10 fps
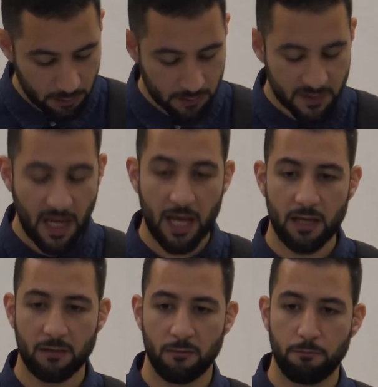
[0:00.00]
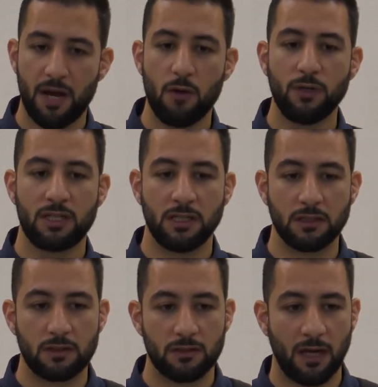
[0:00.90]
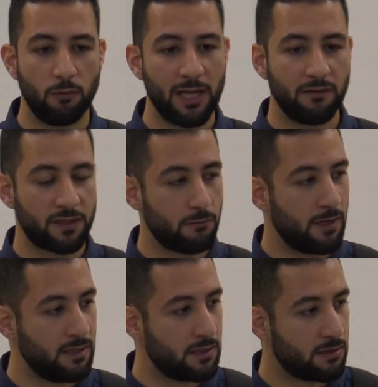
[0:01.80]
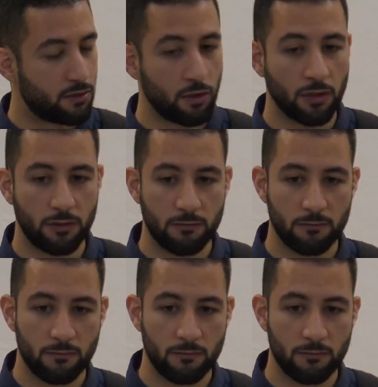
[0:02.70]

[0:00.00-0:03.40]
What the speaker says: Say, bear witness that we have surrendered to God.